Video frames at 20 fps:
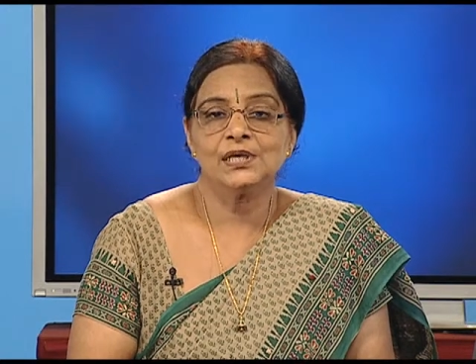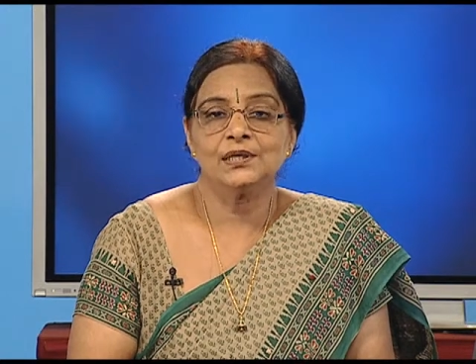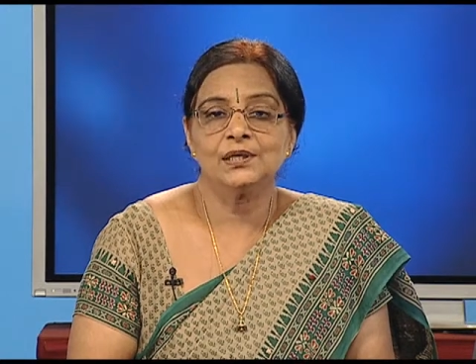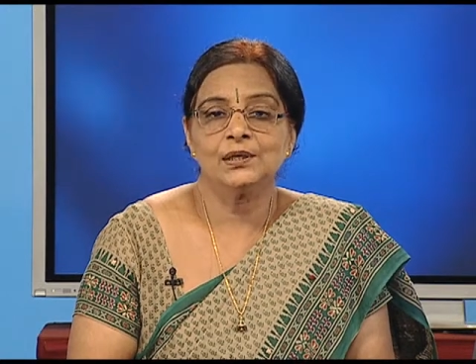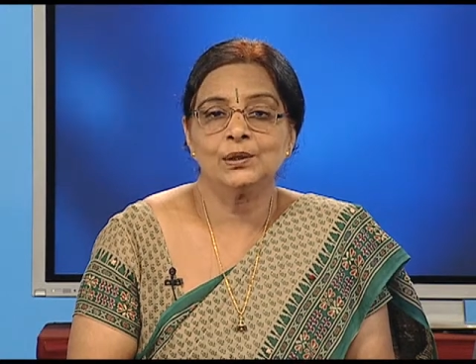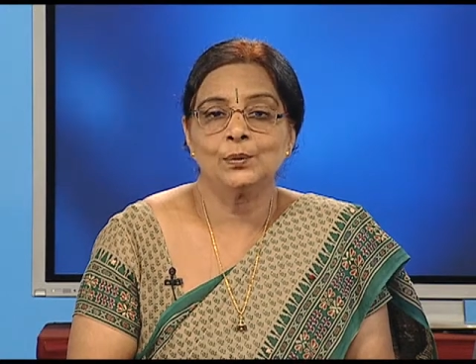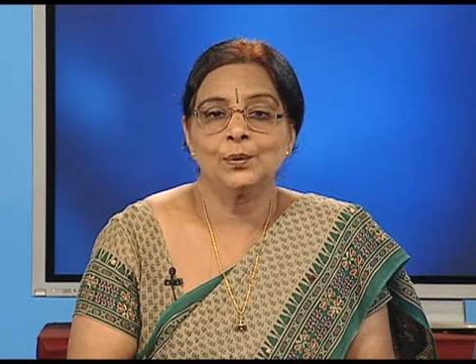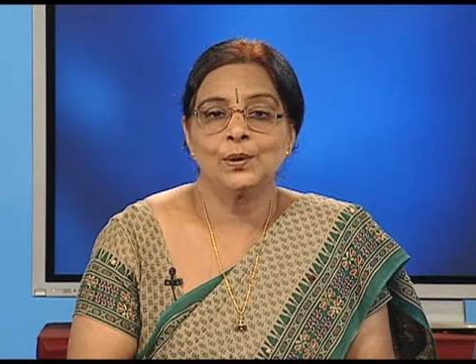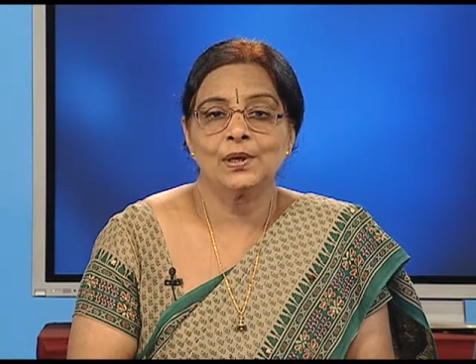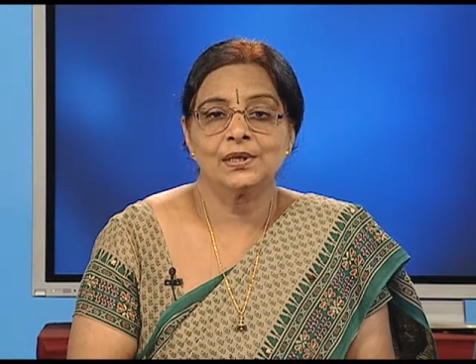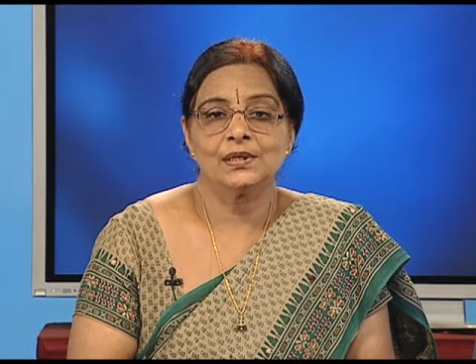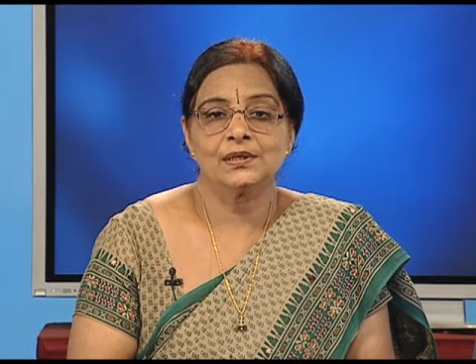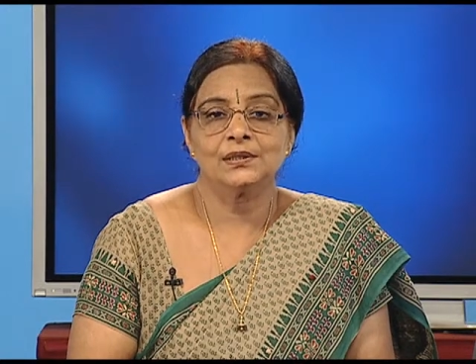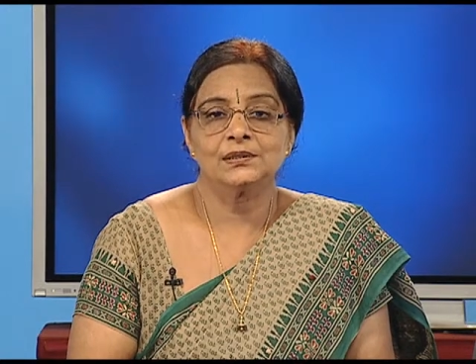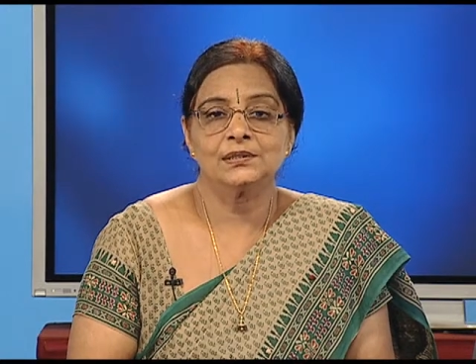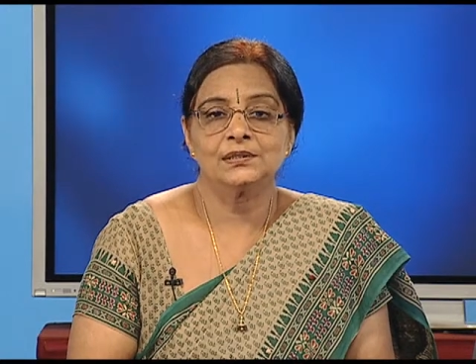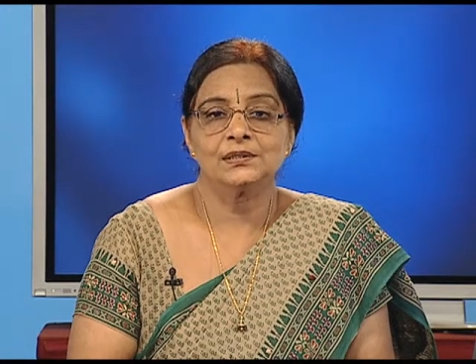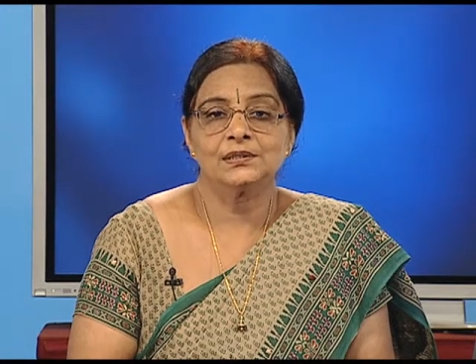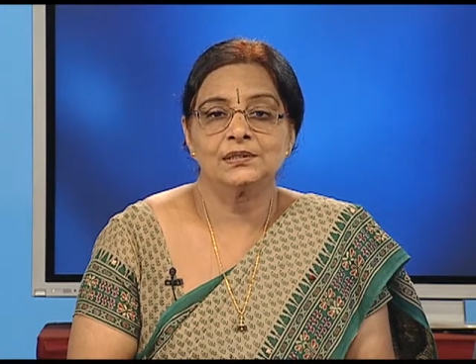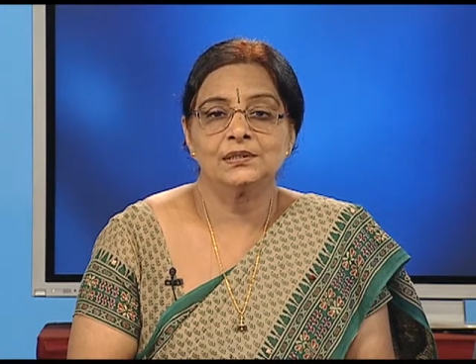
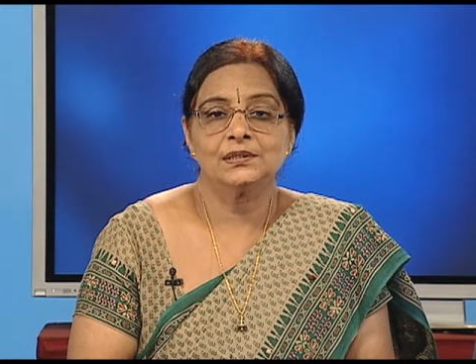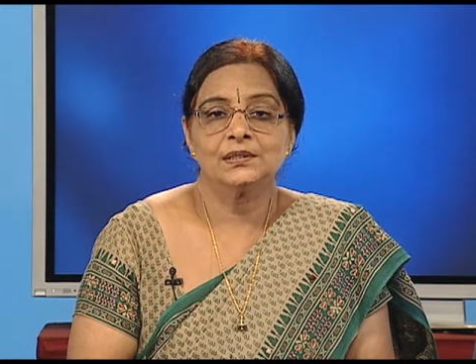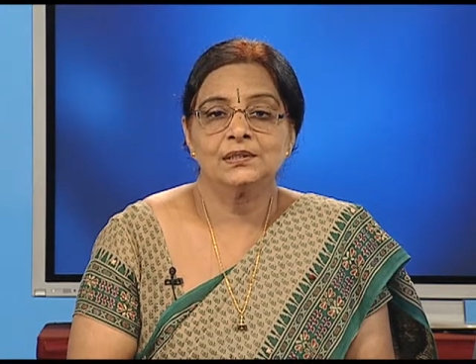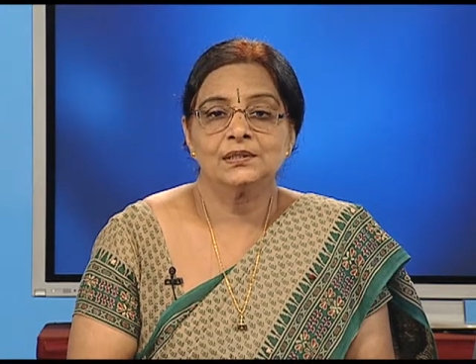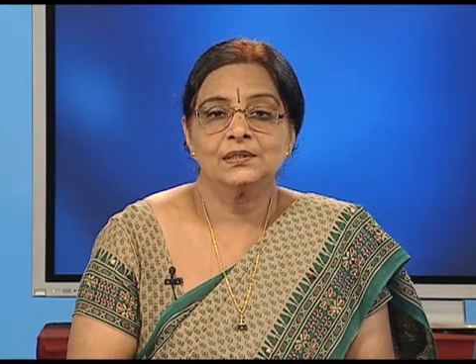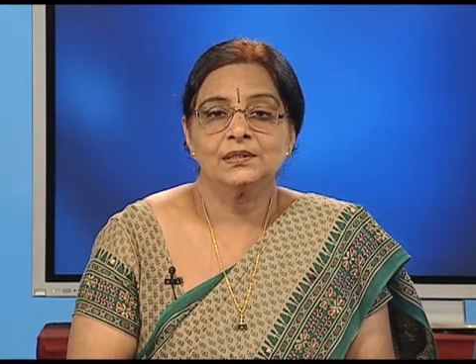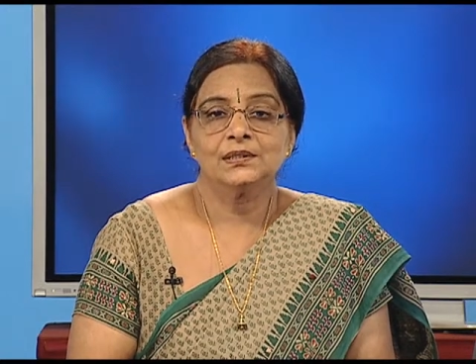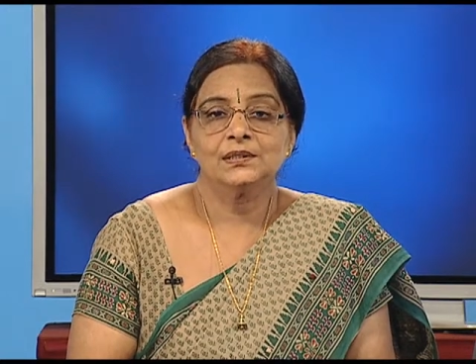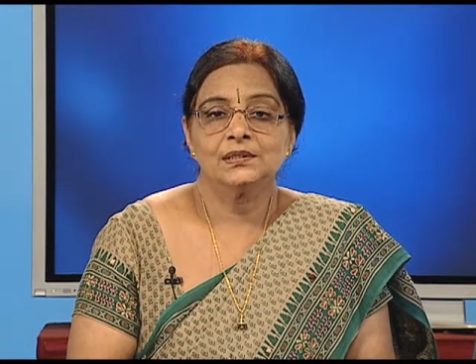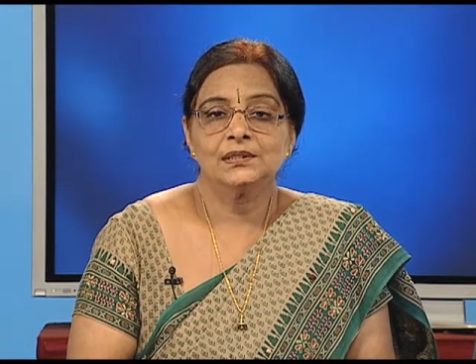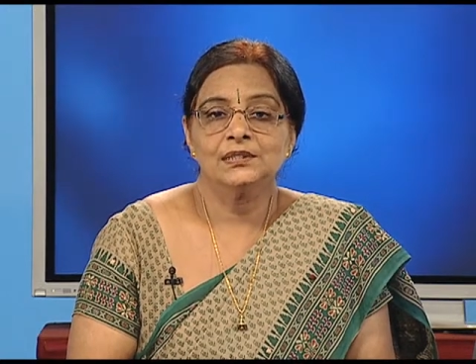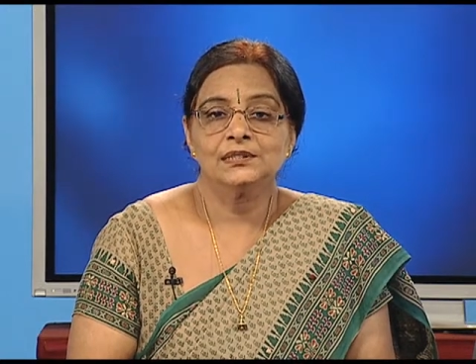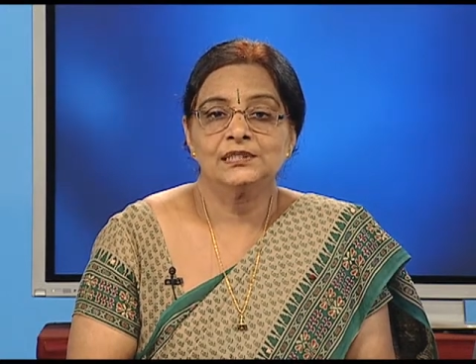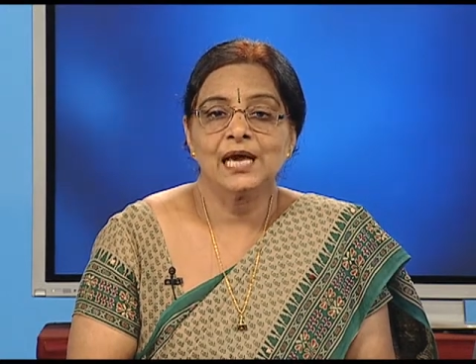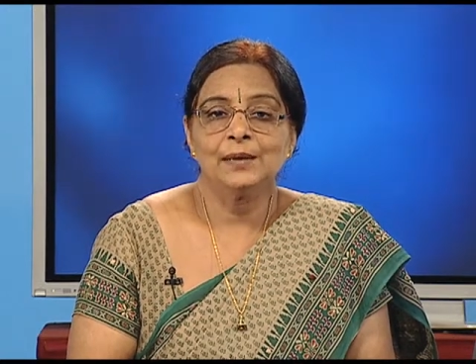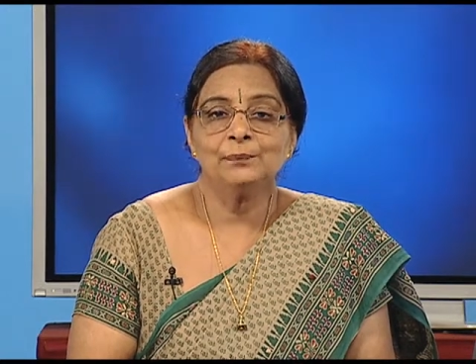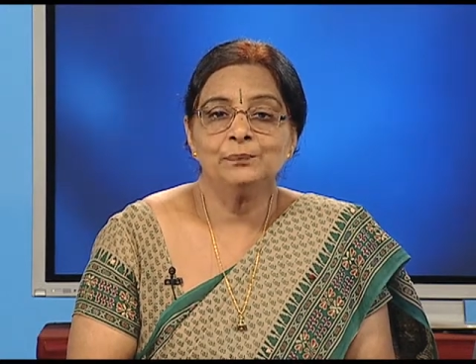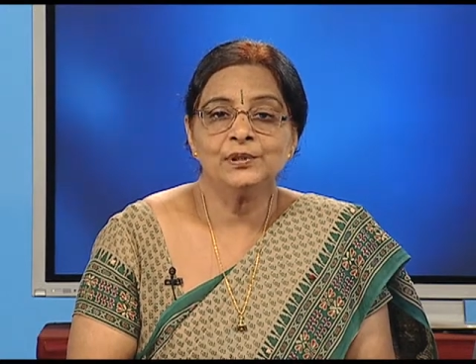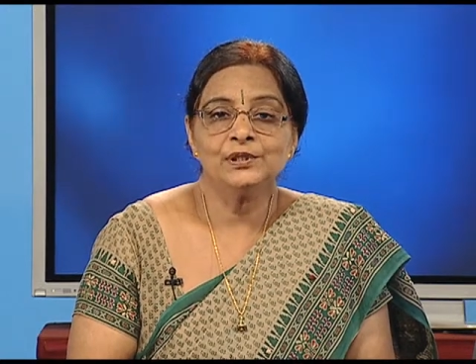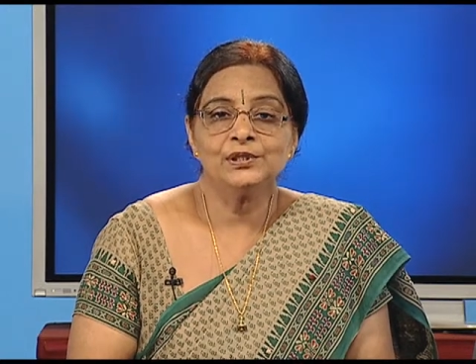required, the
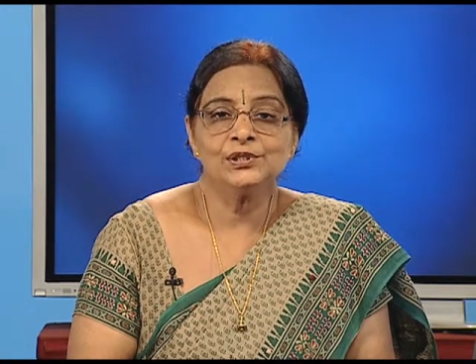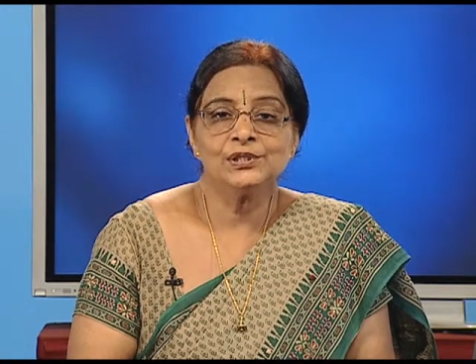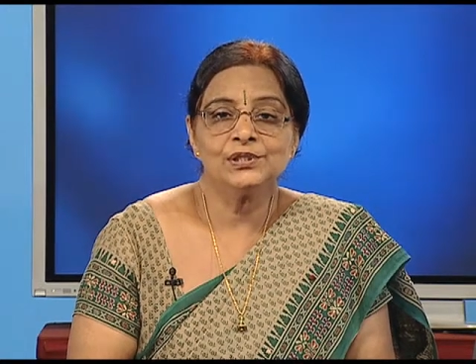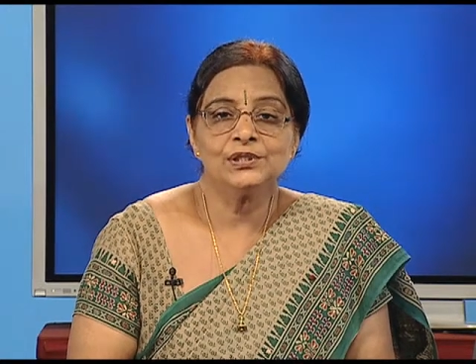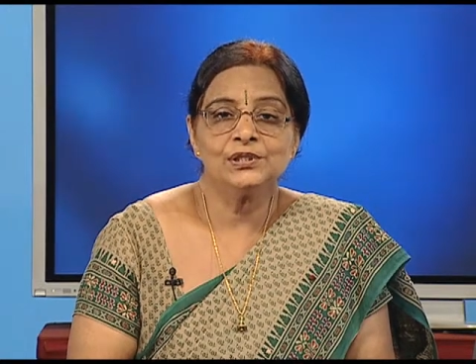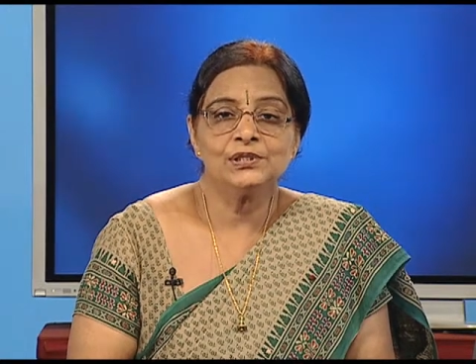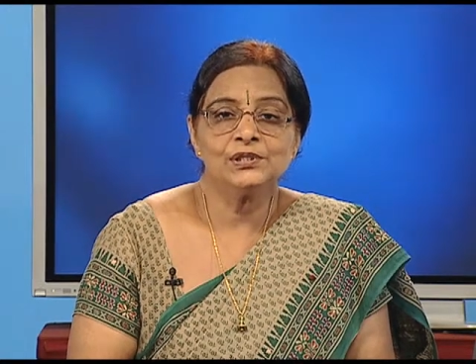temperature